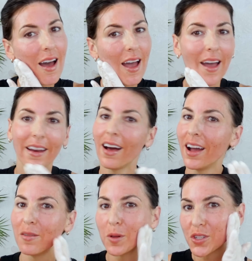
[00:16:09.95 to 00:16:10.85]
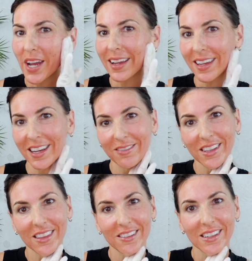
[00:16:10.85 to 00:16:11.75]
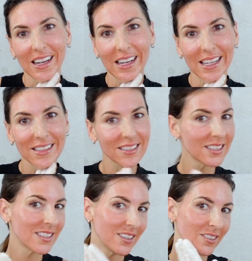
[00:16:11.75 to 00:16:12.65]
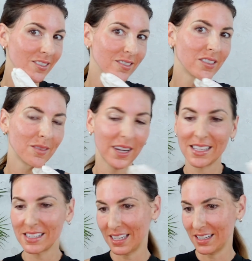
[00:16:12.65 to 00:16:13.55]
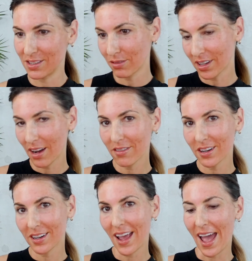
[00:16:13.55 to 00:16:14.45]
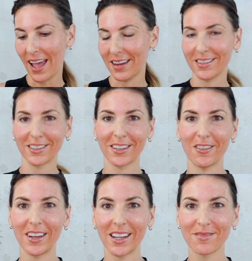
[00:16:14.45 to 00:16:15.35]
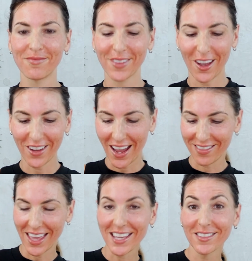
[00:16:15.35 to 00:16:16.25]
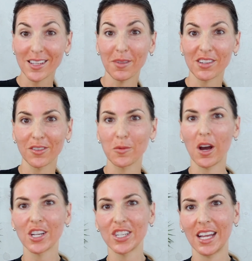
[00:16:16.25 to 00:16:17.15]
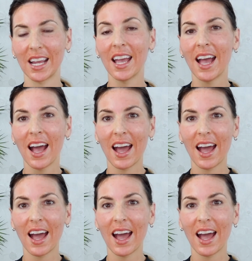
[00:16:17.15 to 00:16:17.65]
and I will check in with you guys soon when my skin is recovered and glowing. Okay, thank you so much for watching.